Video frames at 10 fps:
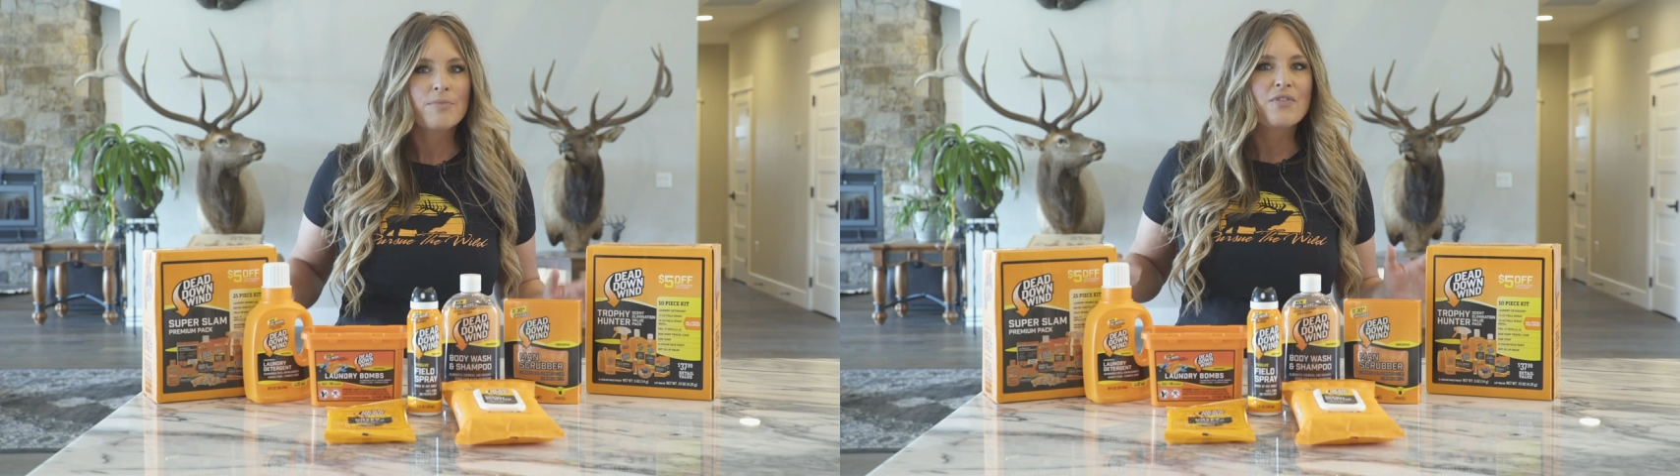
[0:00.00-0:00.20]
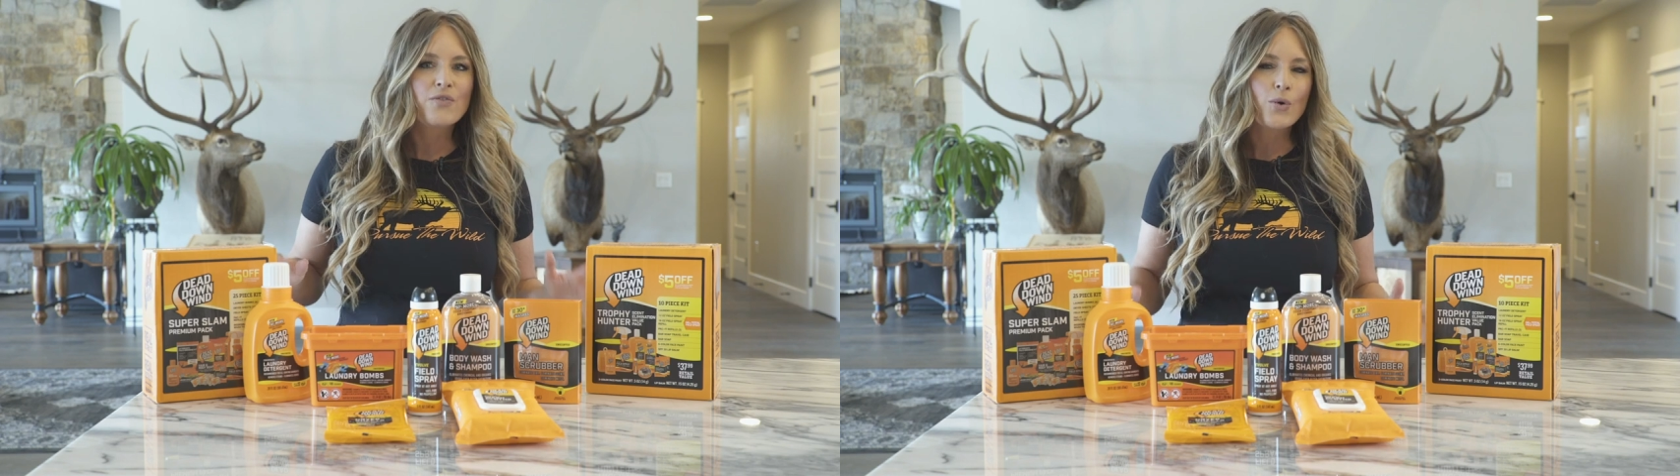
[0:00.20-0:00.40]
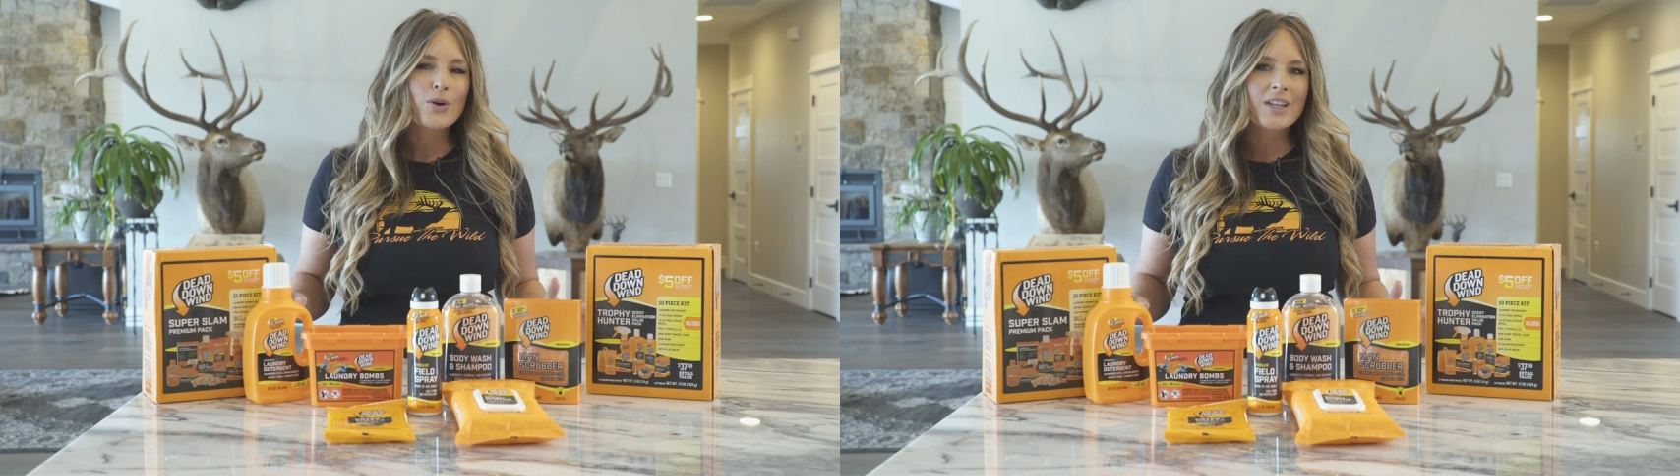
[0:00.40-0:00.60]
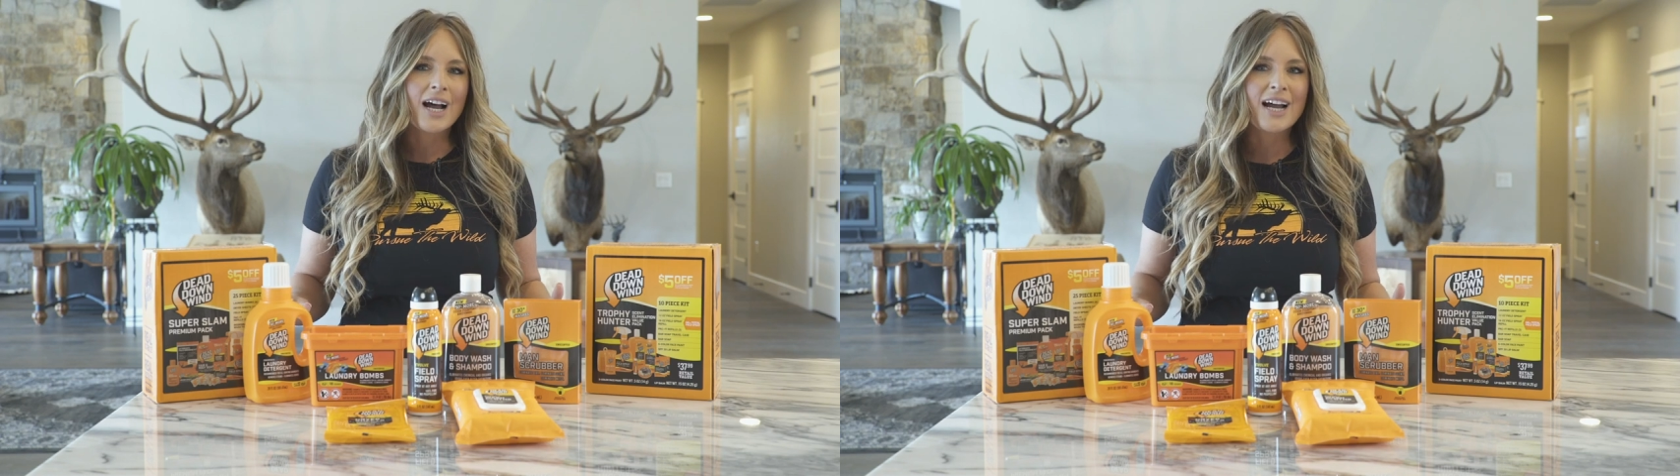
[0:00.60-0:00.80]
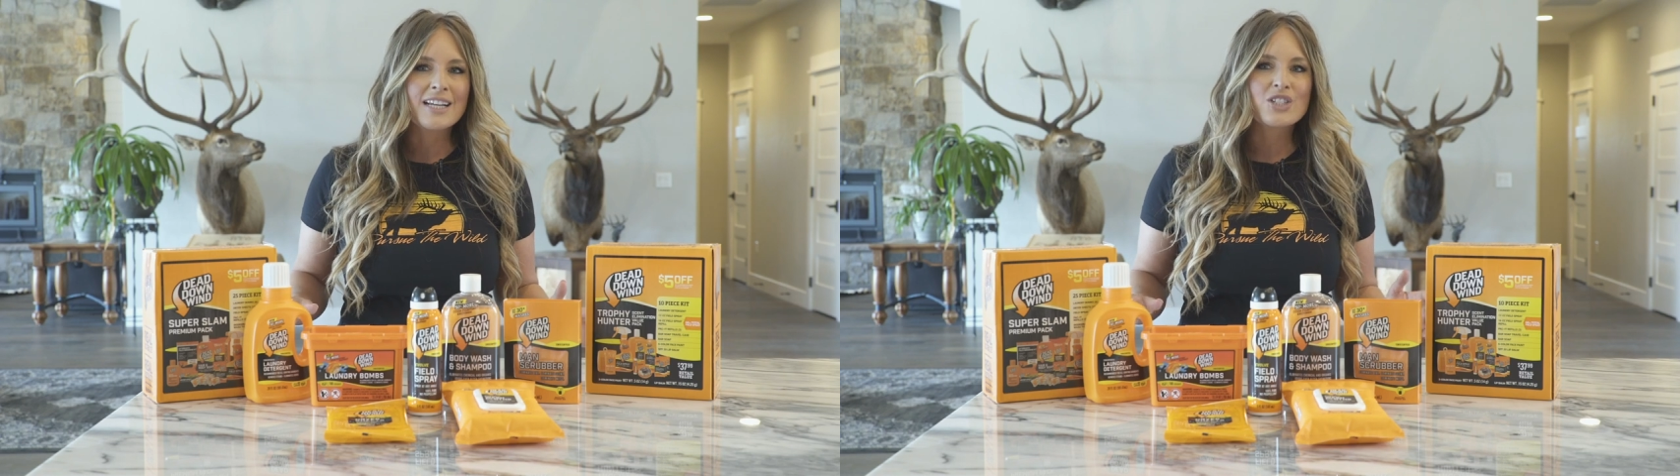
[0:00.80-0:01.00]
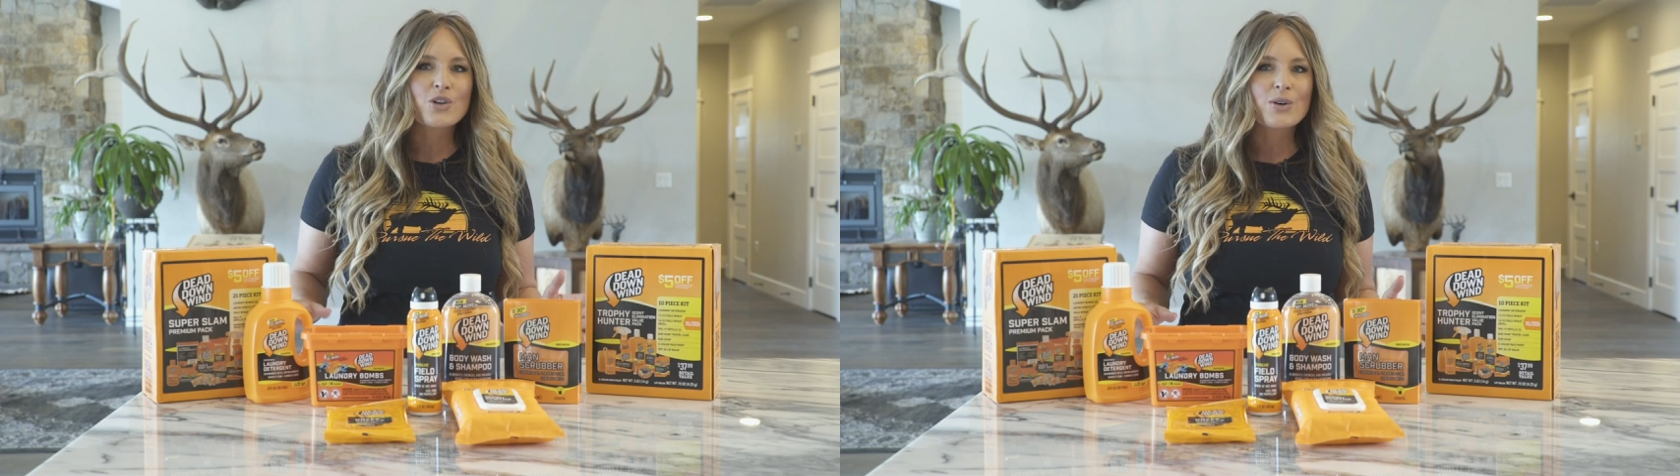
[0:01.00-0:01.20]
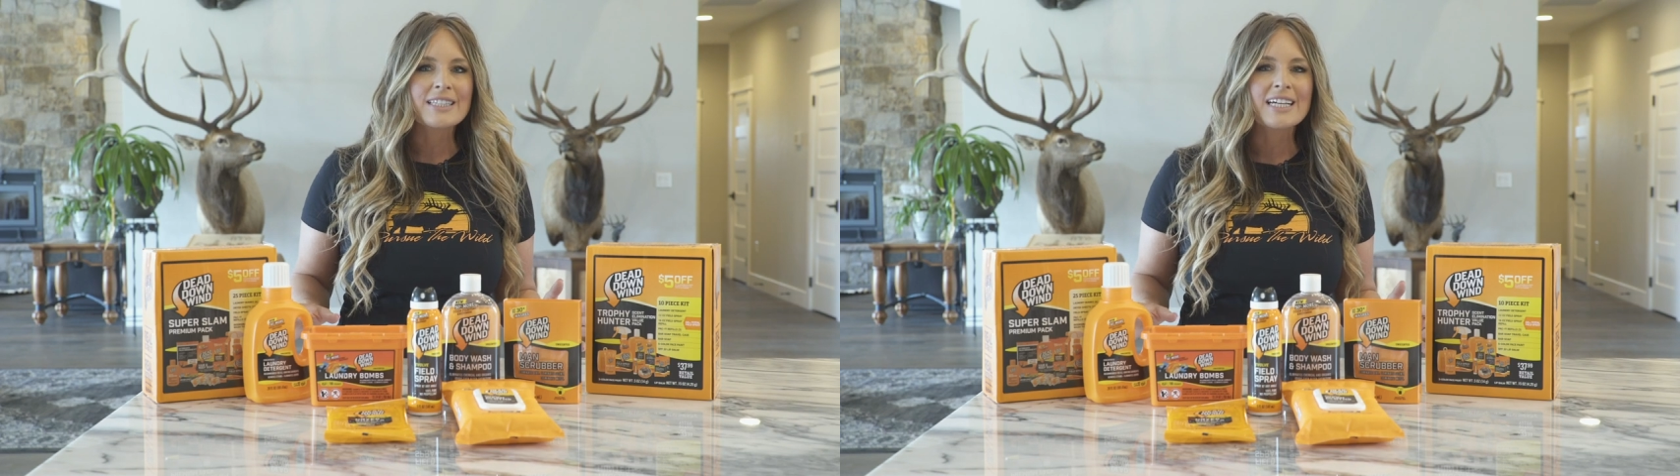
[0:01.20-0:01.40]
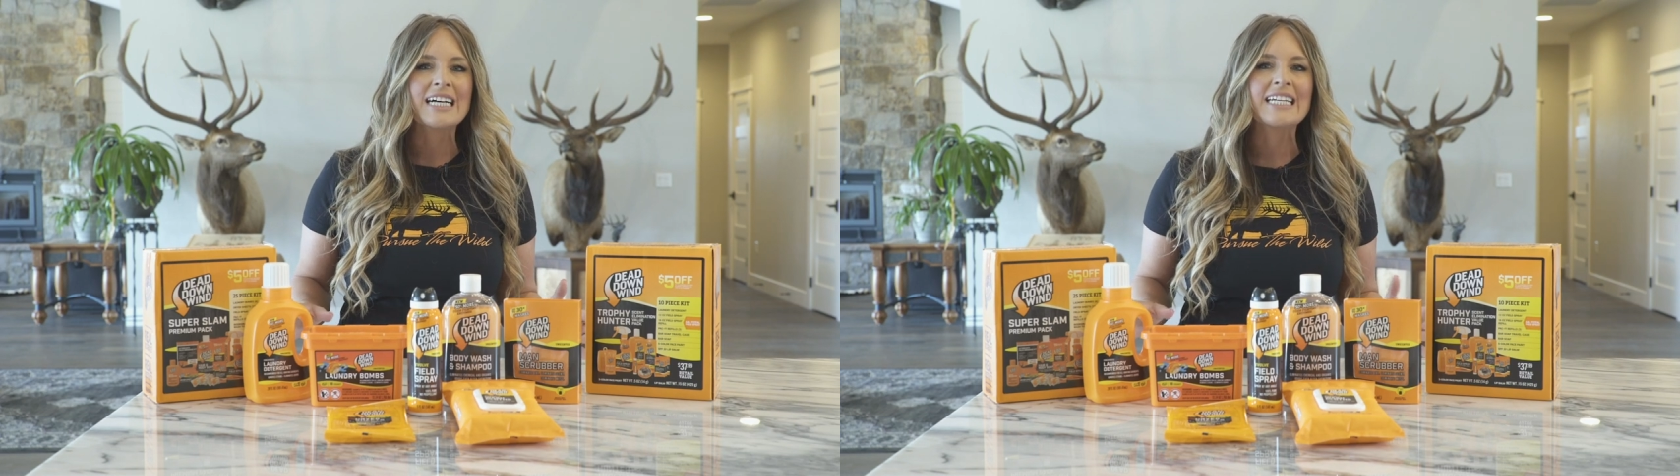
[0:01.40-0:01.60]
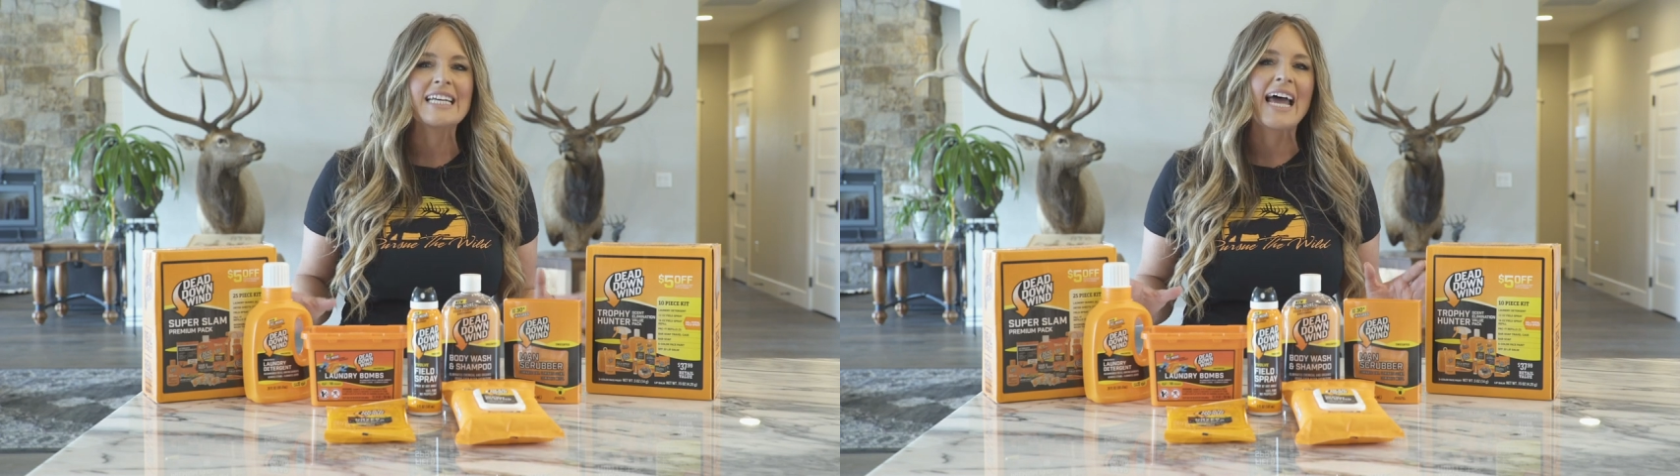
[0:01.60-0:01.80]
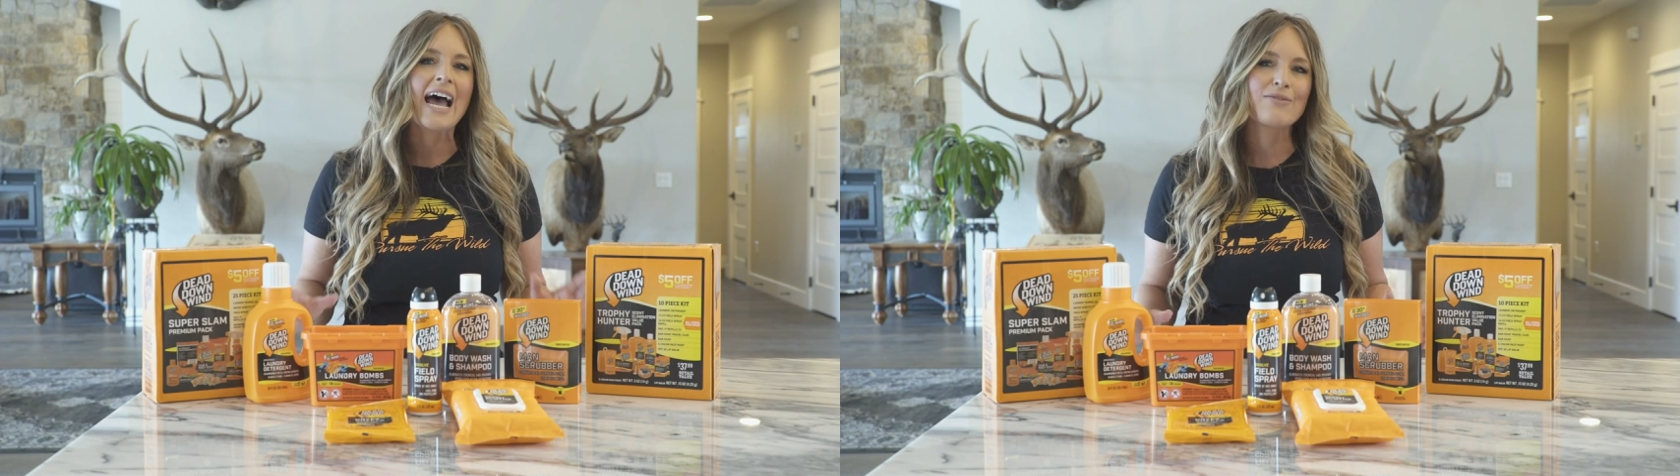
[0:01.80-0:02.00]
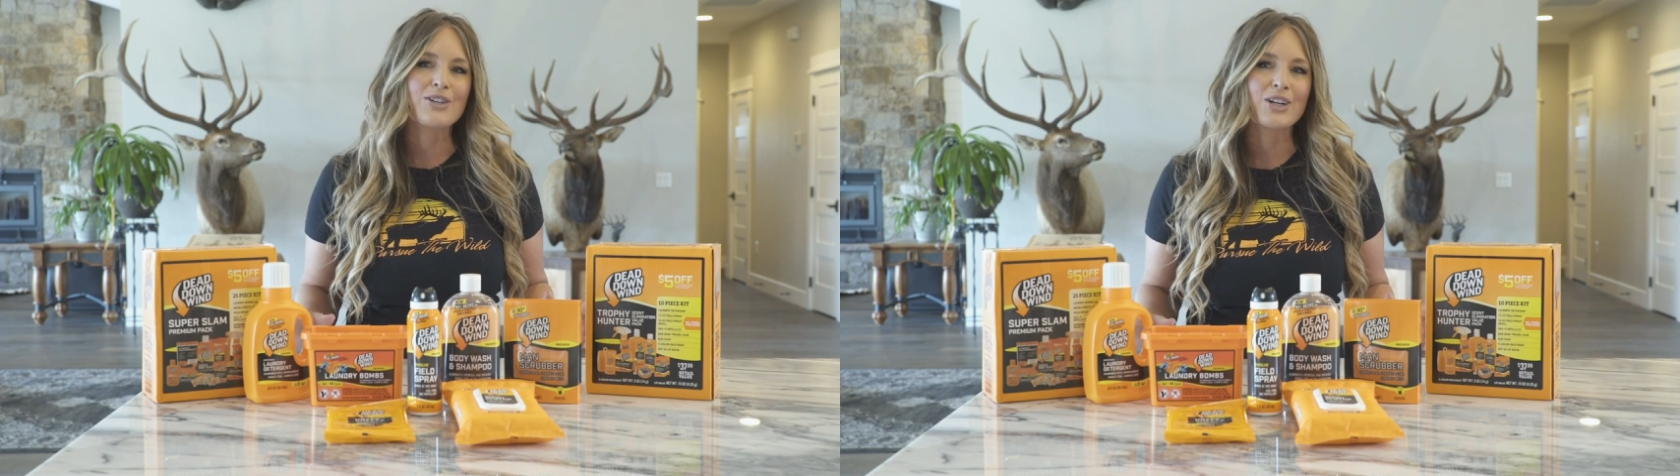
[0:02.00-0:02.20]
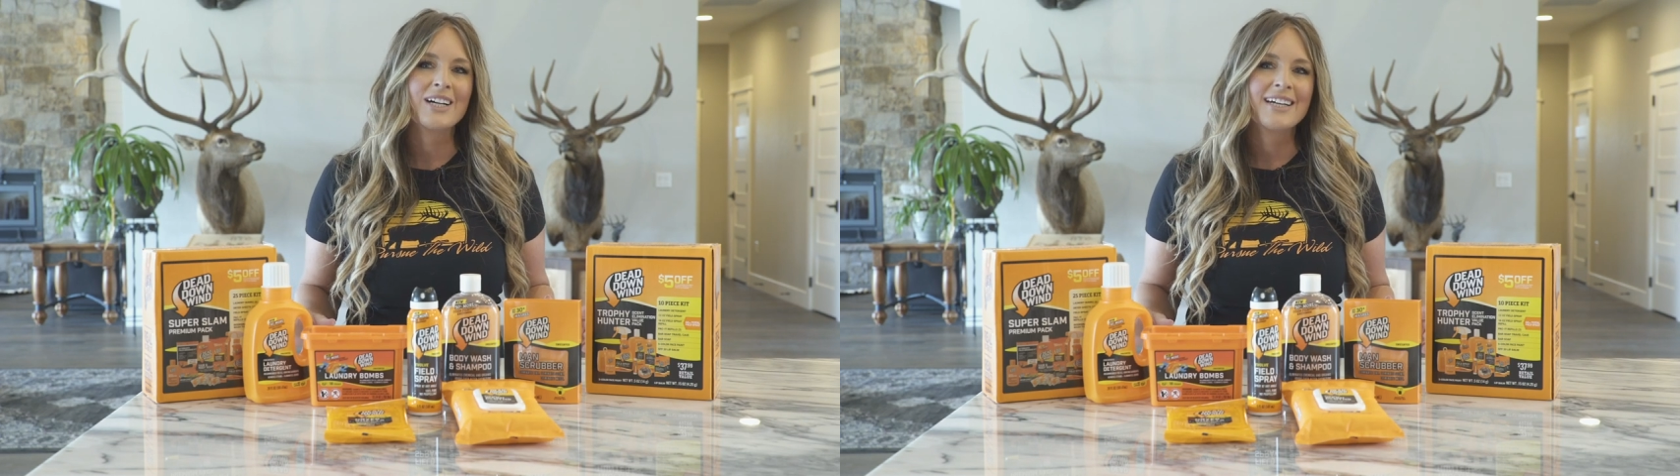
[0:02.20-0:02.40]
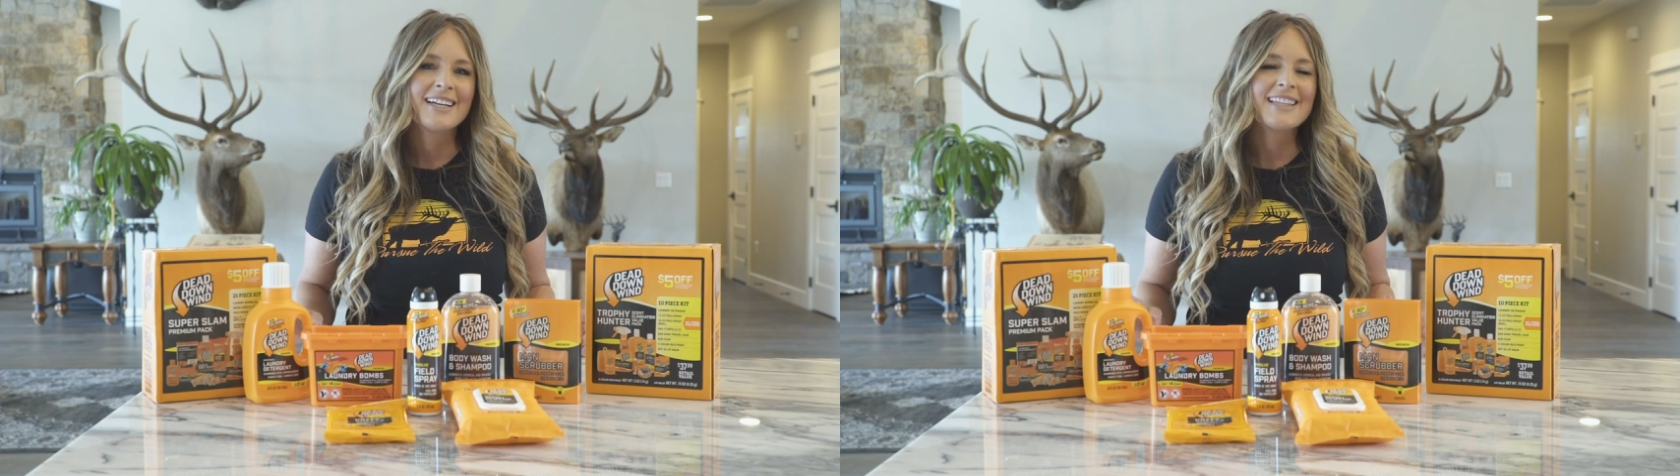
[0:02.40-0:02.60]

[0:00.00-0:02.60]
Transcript: Before the hunt, during the hunt, and after,